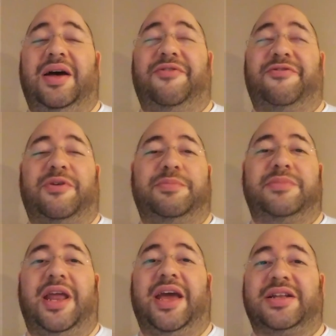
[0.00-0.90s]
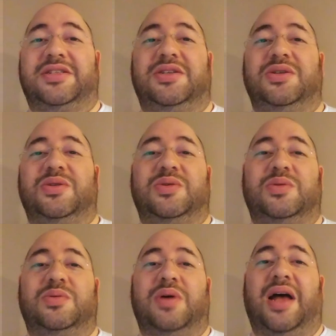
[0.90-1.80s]
from Nick
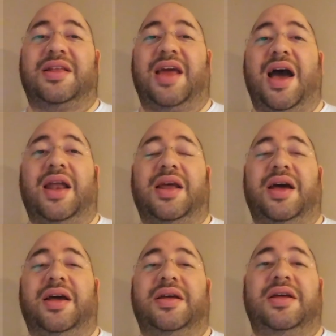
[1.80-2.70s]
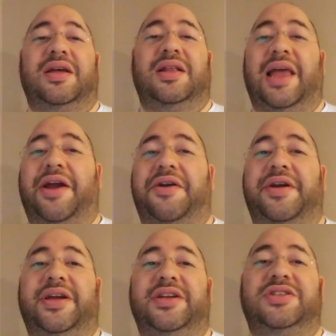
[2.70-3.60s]
to Adriana,
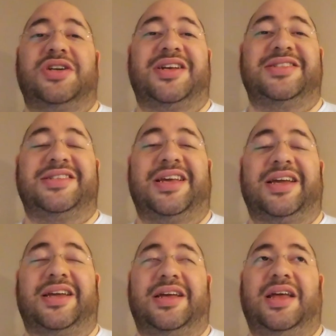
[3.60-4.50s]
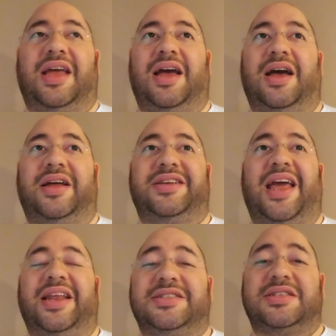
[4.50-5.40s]
Larry, John Zick,
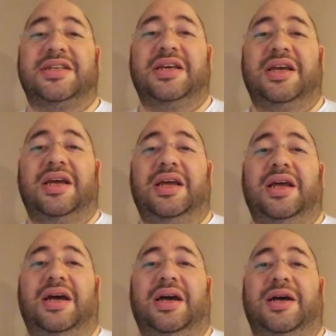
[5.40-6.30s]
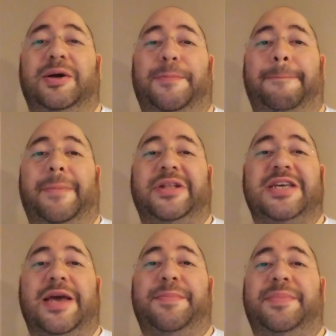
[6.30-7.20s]
Dennis, and
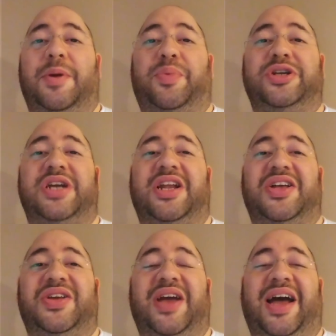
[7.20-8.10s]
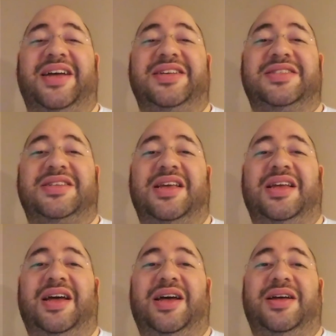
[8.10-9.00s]
Tim. Appreciate all you guys.
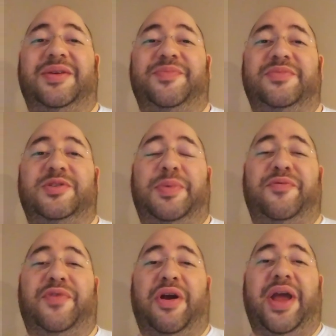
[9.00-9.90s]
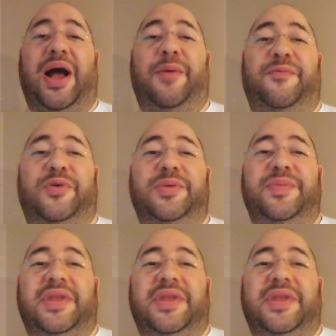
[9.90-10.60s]
It's been very helpful.